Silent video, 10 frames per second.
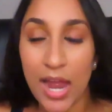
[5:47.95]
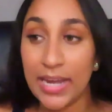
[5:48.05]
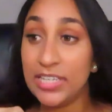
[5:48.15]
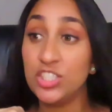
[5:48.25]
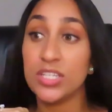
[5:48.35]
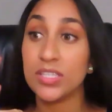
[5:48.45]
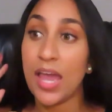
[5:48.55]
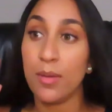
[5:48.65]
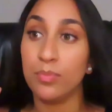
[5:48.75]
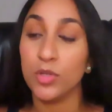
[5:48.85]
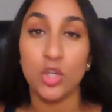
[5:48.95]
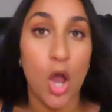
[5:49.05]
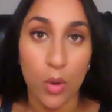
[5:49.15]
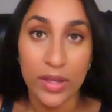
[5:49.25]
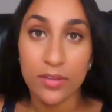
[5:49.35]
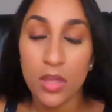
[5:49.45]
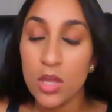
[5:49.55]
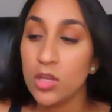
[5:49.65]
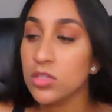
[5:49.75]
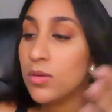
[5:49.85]
And he just kept going.
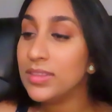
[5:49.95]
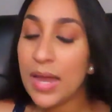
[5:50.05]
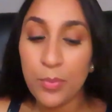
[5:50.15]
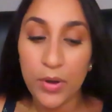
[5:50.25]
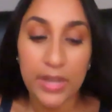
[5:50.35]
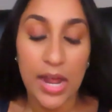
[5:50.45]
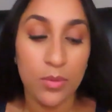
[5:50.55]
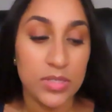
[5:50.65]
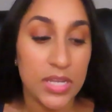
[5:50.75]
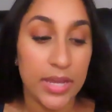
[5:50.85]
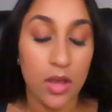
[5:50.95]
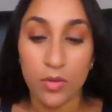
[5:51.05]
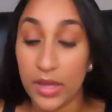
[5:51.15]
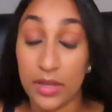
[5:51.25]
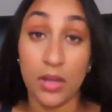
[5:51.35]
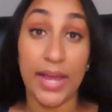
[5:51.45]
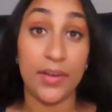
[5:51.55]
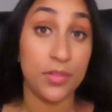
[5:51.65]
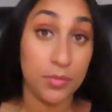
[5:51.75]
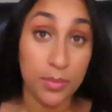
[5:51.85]
So at that point, I was like, okay, I
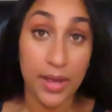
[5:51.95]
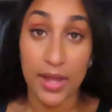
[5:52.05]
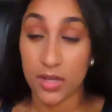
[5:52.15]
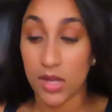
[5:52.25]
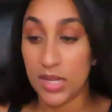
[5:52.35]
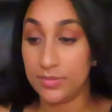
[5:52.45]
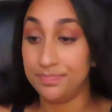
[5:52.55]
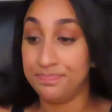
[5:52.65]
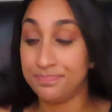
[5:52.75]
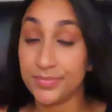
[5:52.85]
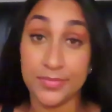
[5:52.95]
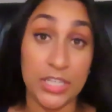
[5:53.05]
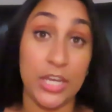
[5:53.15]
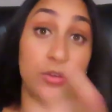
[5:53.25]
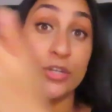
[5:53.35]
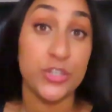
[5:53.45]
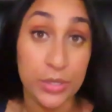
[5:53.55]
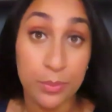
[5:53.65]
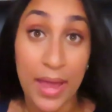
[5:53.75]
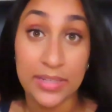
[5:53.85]
got 3 back. I'm gonna
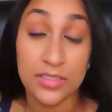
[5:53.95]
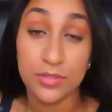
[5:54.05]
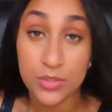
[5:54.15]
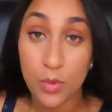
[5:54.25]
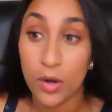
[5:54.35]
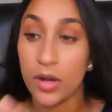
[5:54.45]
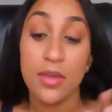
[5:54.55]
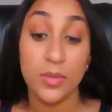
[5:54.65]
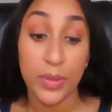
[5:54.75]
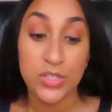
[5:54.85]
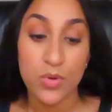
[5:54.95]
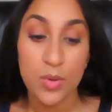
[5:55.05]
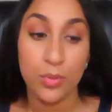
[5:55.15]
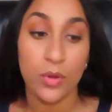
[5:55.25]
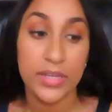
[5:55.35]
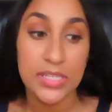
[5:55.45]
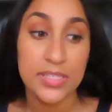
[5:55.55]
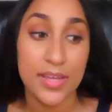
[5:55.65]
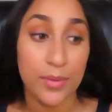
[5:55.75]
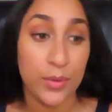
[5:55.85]
retreat back to the store. The big store employees,
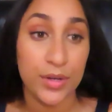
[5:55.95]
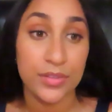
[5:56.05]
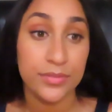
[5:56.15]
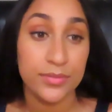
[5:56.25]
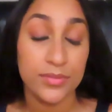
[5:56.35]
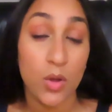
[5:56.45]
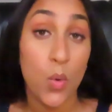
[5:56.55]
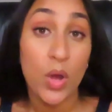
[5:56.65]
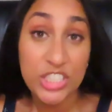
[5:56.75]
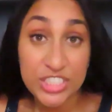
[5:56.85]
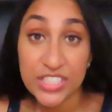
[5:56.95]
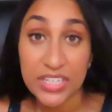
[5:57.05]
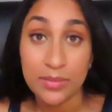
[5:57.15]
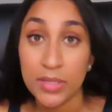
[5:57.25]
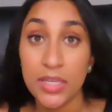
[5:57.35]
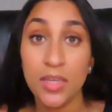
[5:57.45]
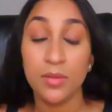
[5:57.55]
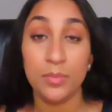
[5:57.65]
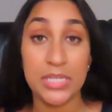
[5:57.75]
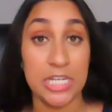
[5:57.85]
they were questioning me
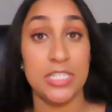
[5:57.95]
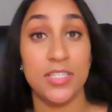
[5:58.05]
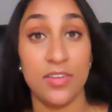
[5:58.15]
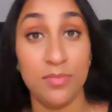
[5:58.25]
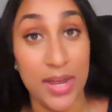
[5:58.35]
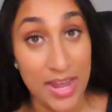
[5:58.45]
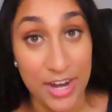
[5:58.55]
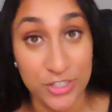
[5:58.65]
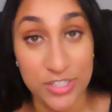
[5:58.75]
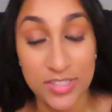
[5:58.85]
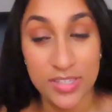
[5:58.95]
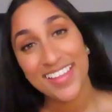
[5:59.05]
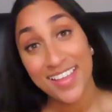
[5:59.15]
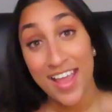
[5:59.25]
because of my actions.